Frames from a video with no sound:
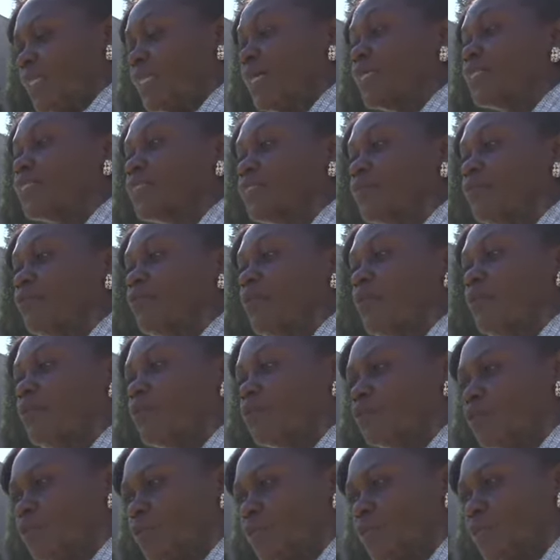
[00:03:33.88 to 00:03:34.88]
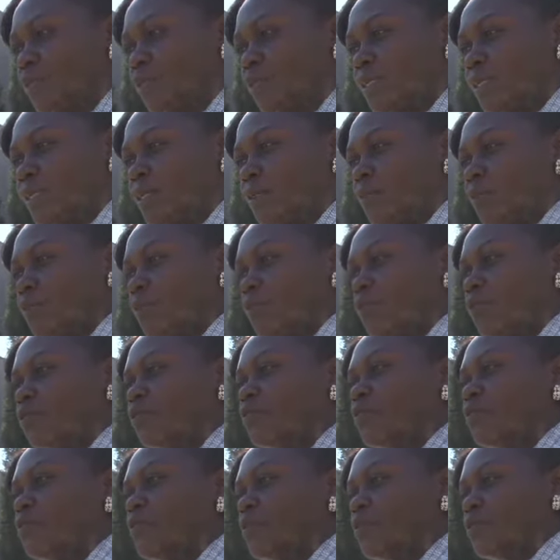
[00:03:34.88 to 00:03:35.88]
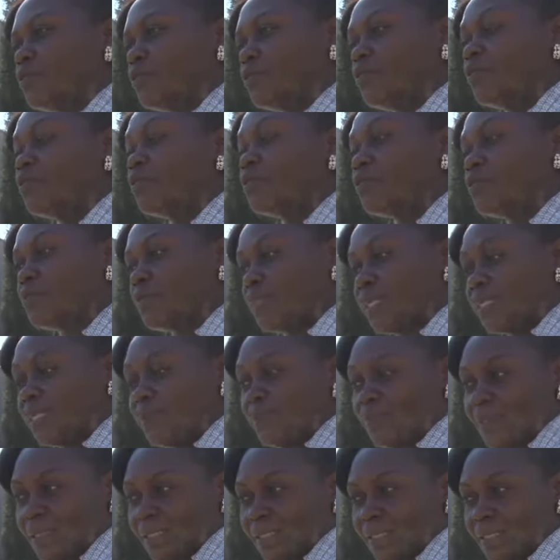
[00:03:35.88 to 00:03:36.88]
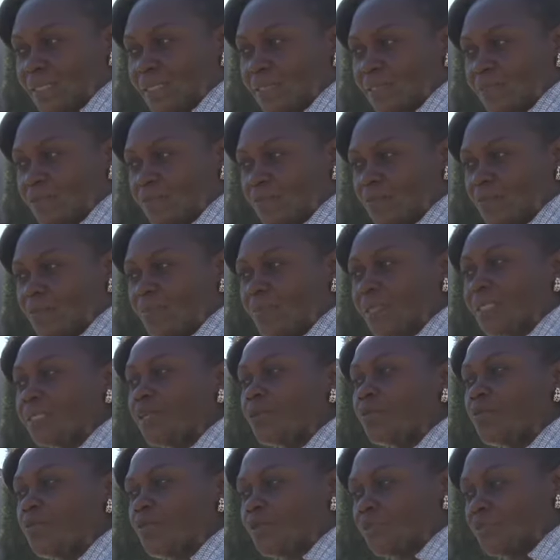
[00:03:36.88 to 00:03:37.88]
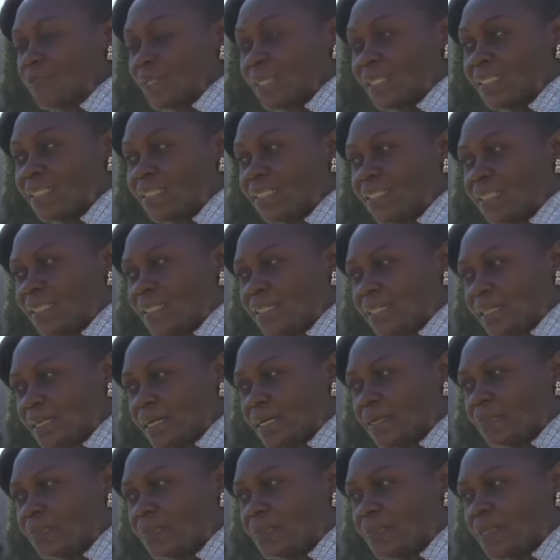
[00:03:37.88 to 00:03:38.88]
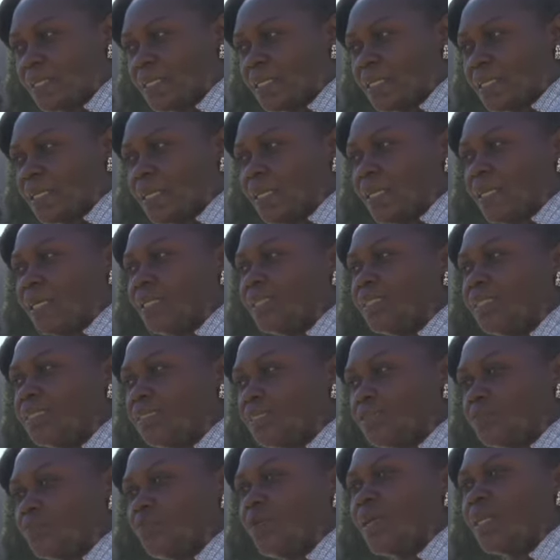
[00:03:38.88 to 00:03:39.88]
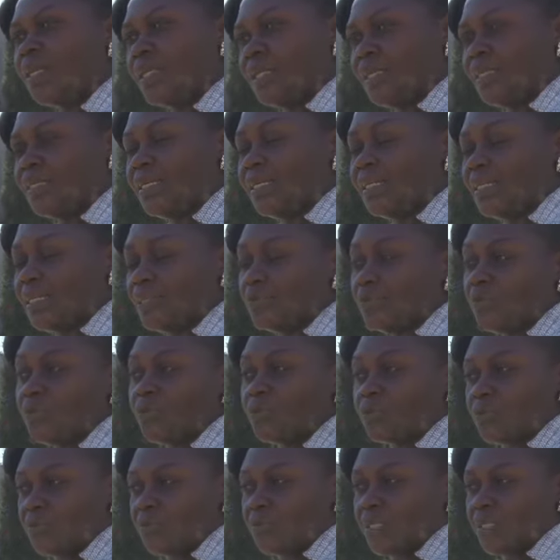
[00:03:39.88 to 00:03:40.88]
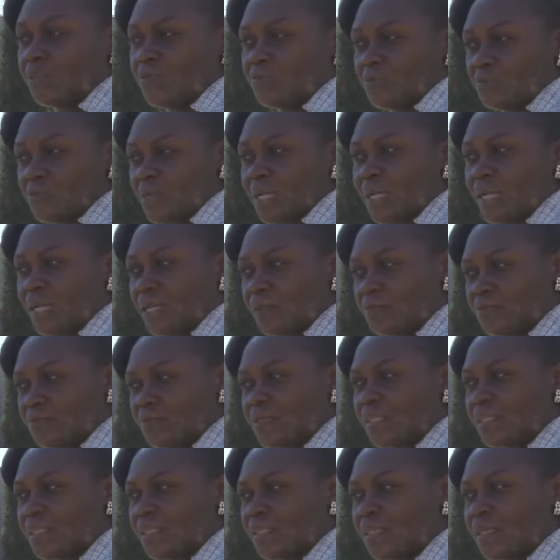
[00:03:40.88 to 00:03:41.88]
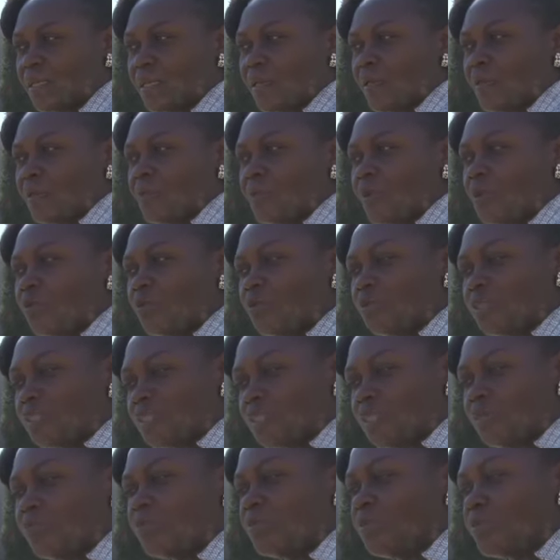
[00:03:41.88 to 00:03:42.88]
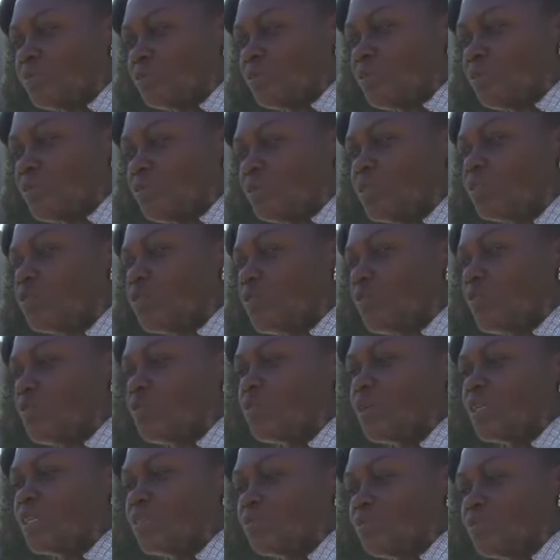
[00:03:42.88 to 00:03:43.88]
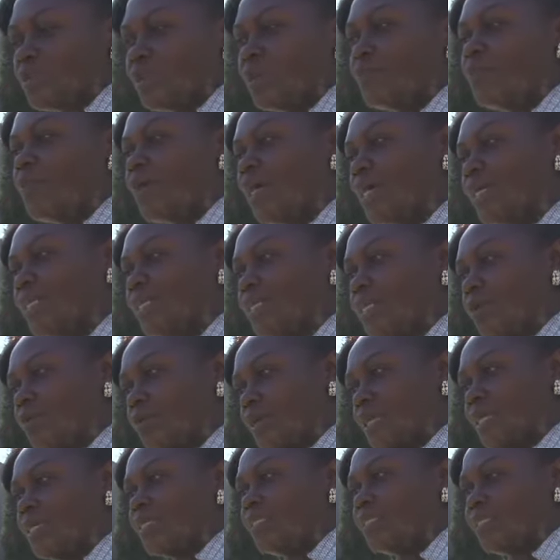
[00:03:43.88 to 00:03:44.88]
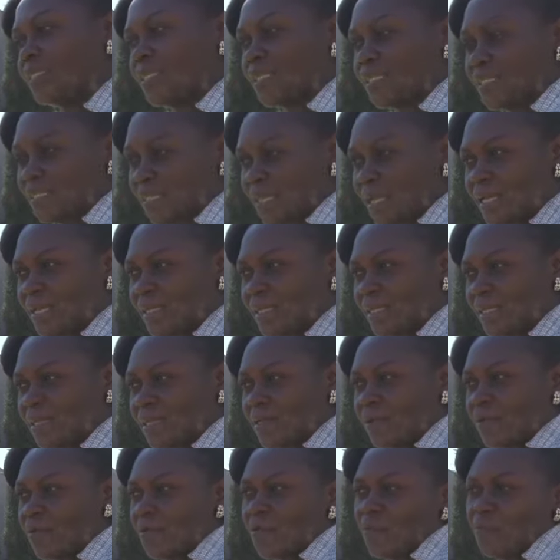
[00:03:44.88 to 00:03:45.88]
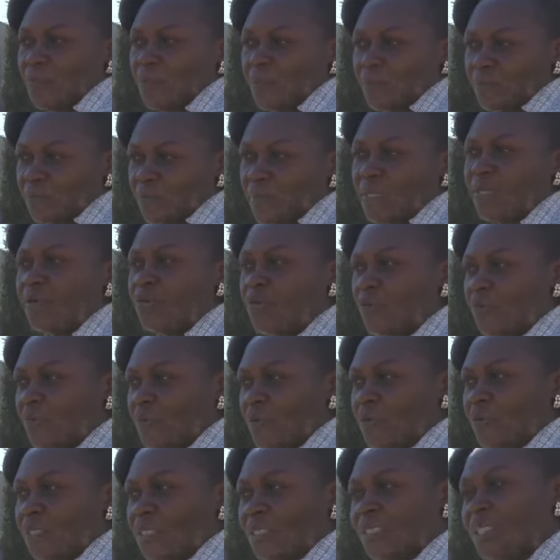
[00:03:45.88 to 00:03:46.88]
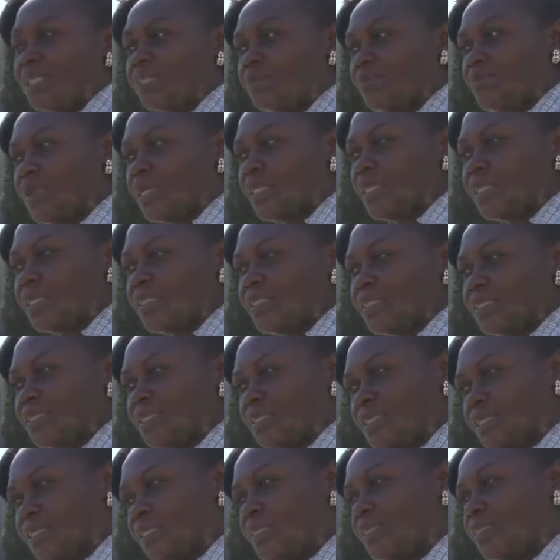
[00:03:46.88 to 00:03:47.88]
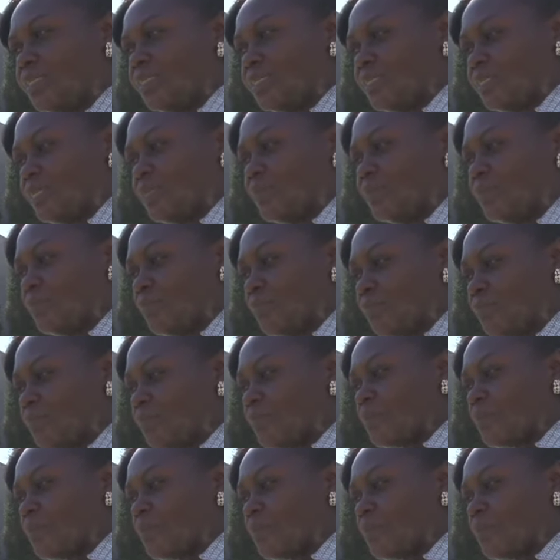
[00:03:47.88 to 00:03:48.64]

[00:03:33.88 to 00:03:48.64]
The unsafe abortion contributes close to 30% to the maternal mortality in the country. And this is one area that we also need to really address because there is no reason for us to keep hiding our heads in the sand when many of our teenage mothers and teenage um,